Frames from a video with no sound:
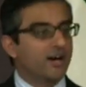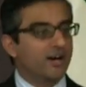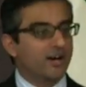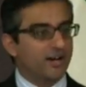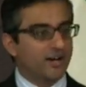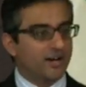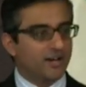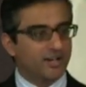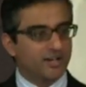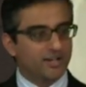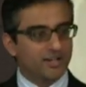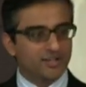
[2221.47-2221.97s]

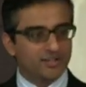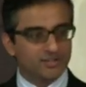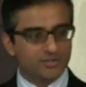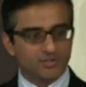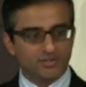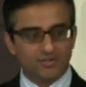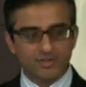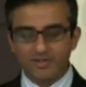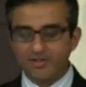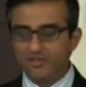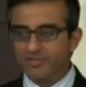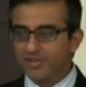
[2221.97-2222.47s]
uh,
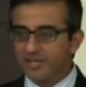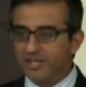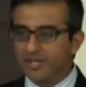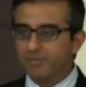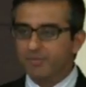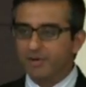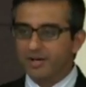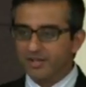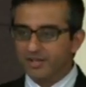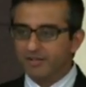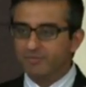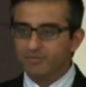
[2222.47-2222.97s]
to try to think
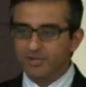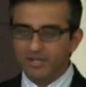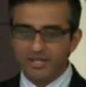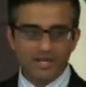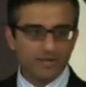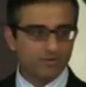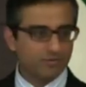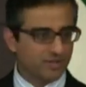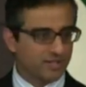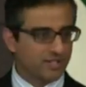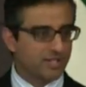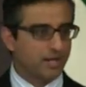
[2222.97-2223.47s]
about it. We
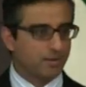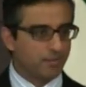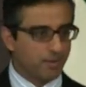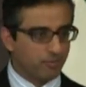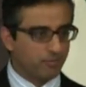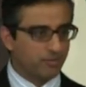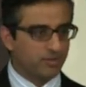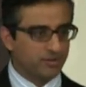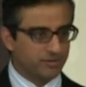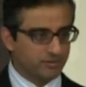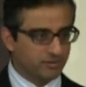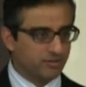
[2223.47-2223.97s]
can't really come
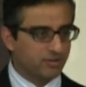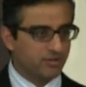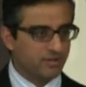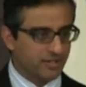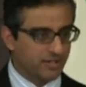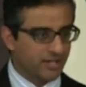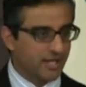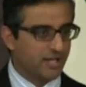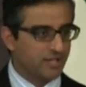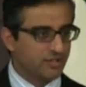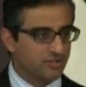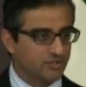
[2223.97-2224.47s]
up with good
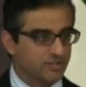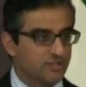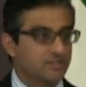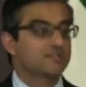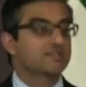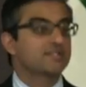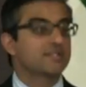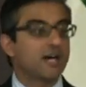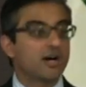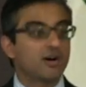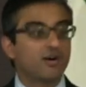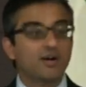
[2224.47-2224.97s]

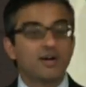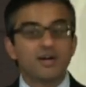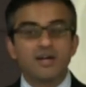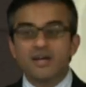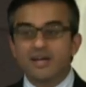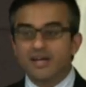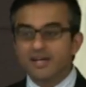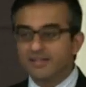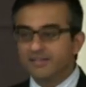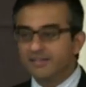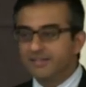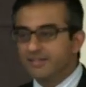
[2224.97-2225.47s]
analogies. Now,
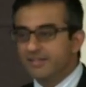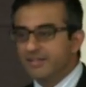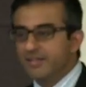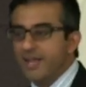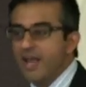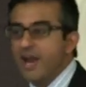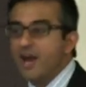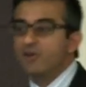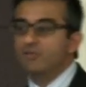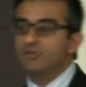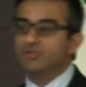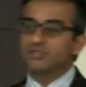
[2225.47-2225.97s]
in
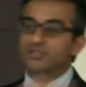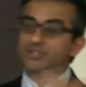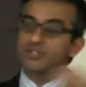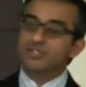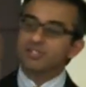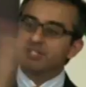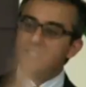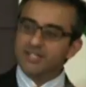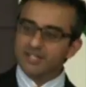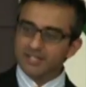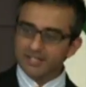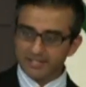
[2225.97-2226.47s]
the
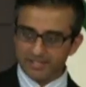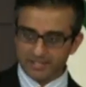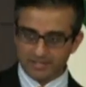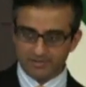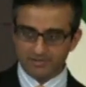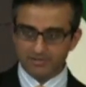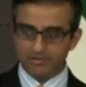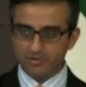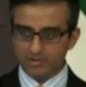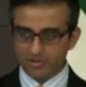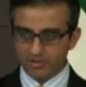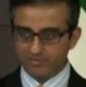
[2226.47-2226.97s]

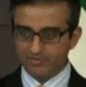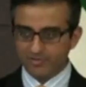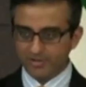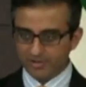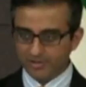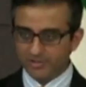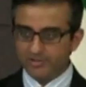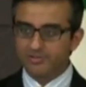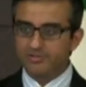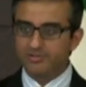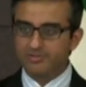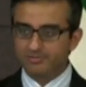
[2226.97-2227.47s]
Aristotelian
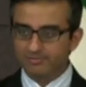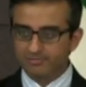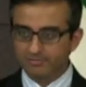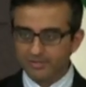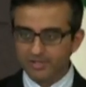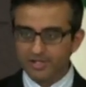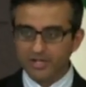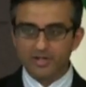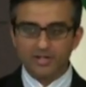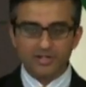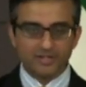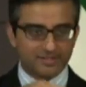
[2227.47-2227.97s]
universe,
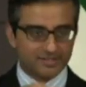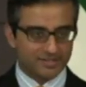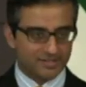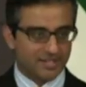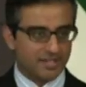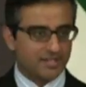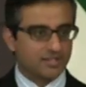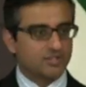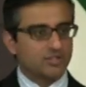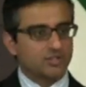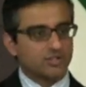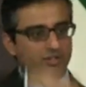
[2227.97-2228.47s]
the
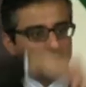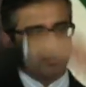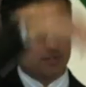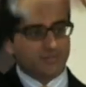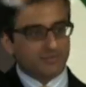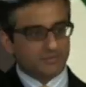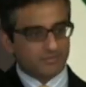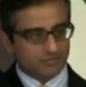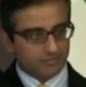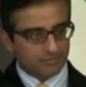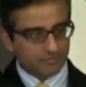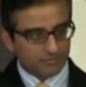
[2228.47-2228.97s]

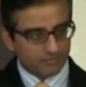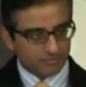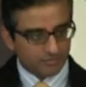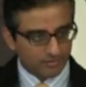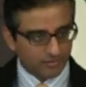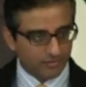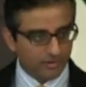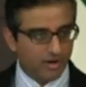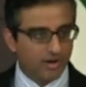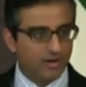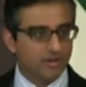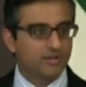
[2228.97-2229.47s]
Earth-centered
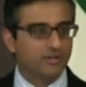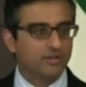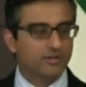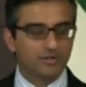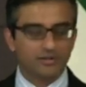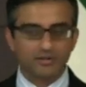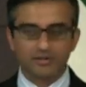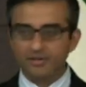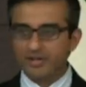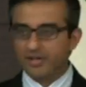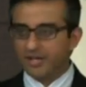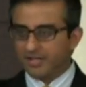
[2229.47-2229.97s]

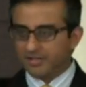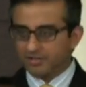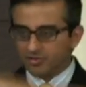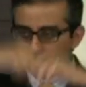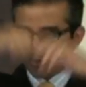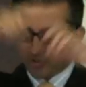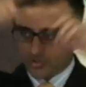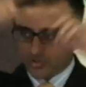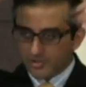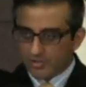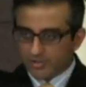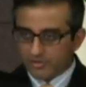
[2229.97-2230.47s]
uh,
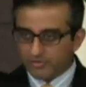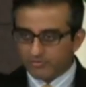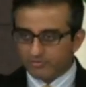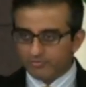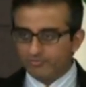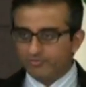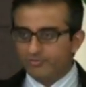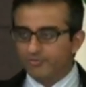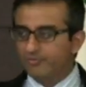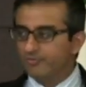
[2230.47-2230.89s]
external